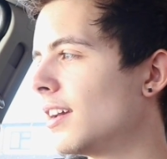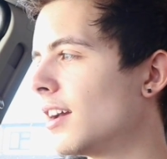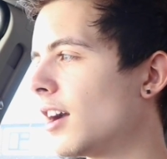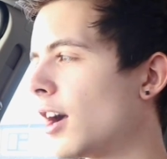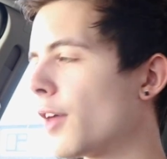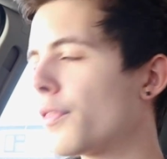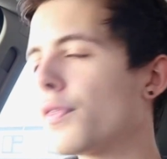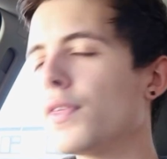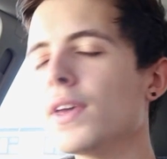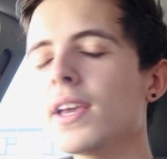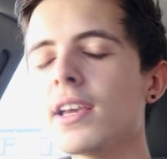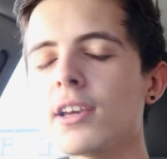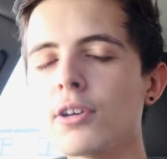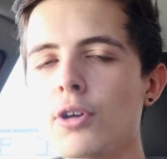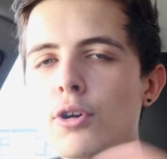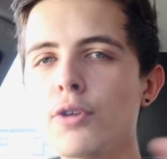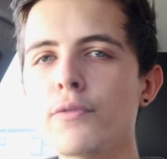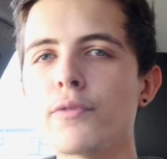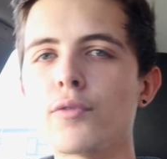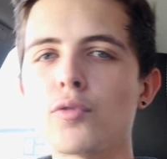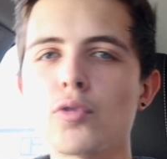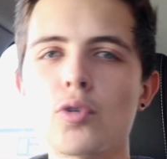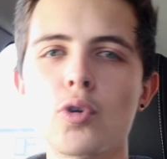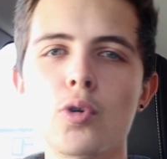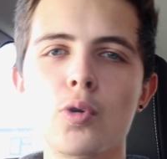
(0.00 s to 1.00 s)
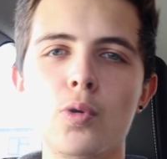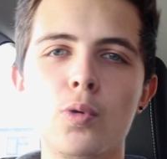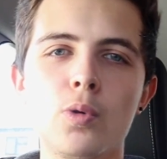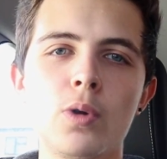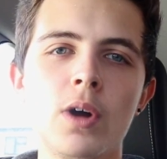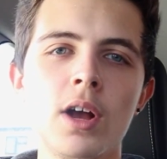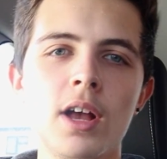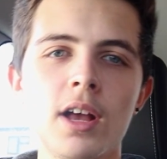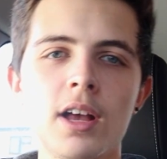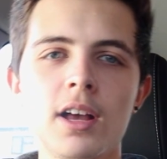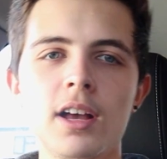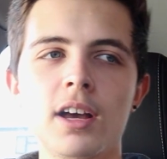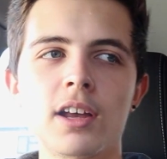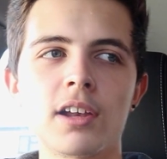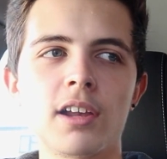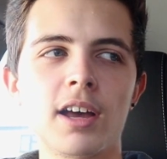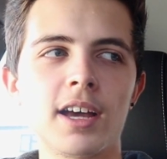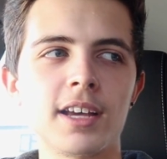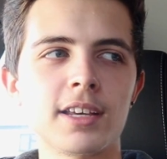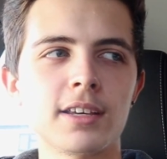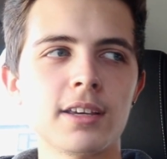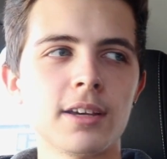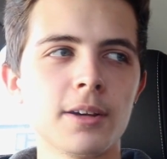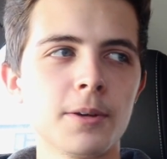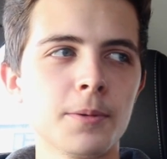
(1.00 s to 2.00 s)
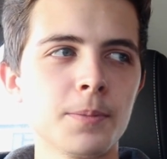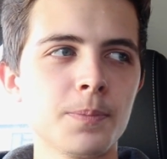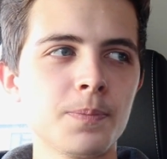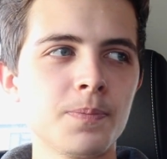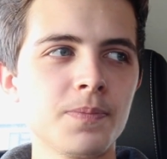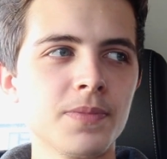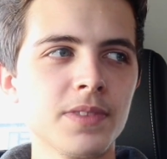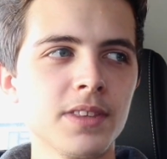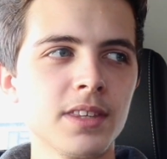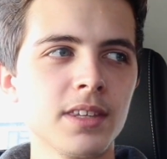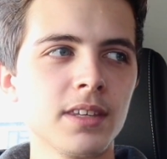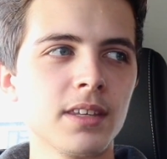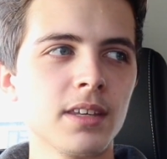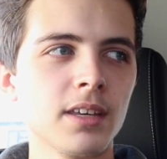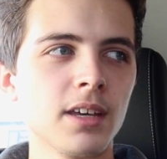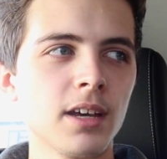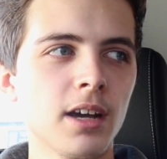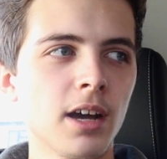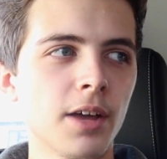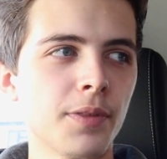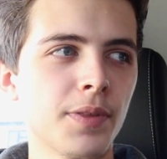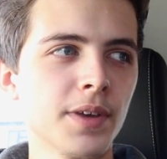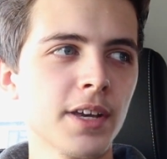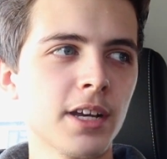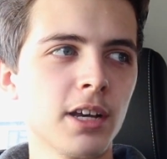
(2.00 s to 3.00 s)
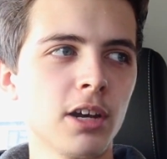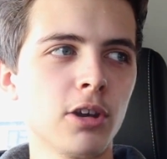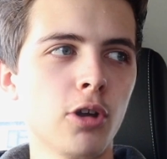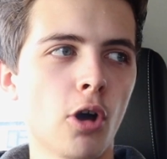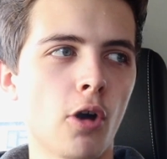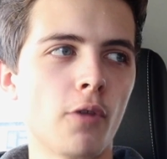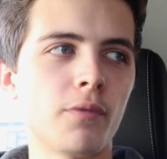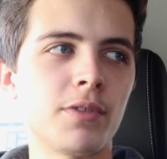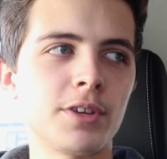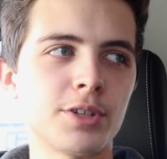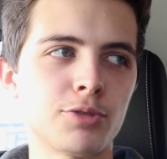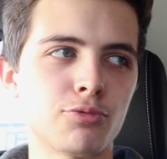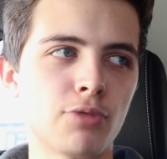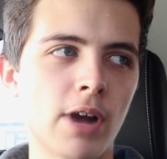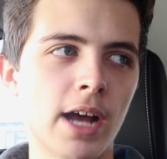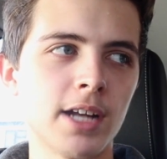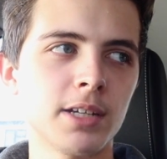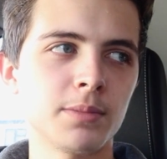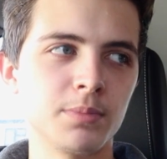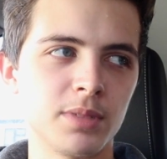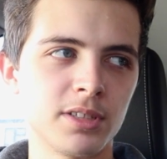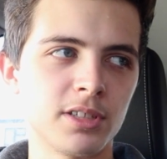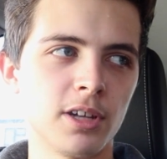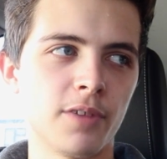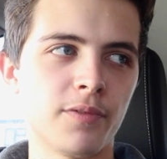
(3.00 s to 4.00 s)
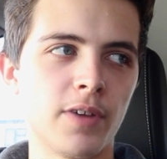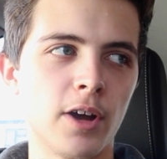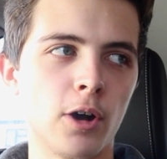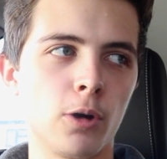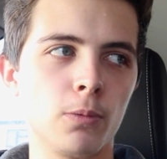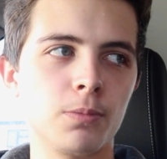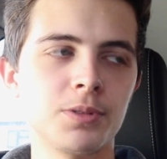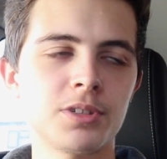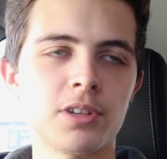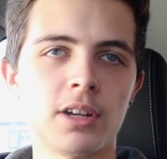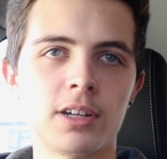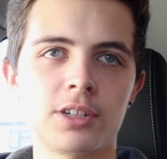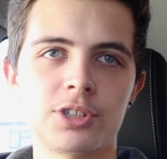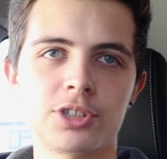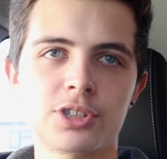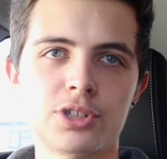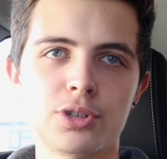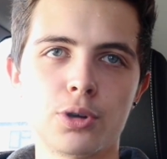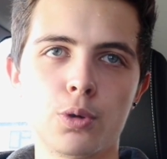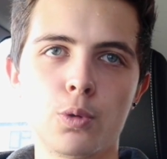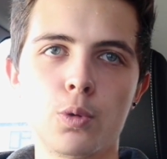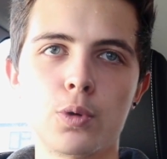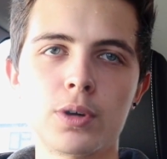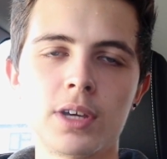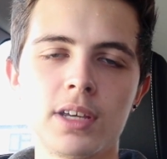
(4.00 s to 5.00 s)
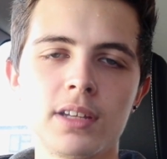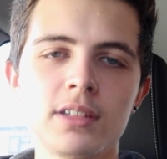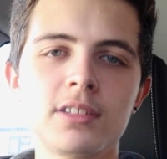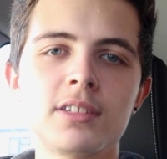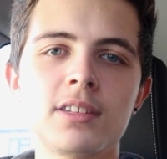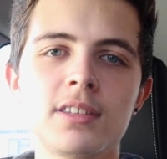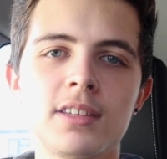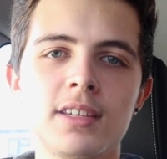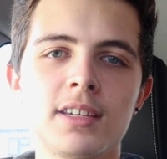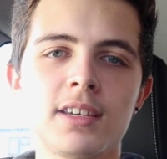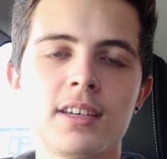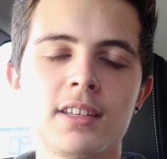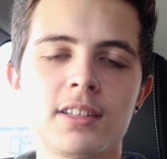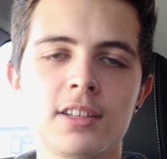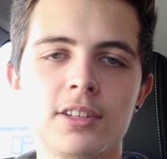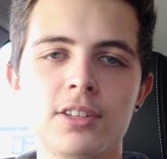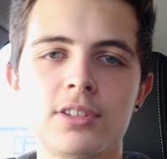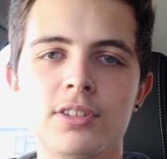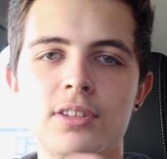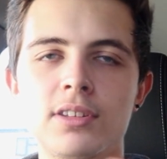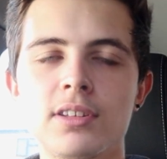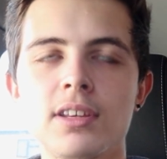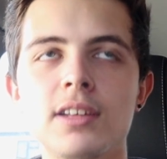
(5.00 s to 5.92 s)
I think overall, like, I think a lot of this random stuff helps, like just talking to the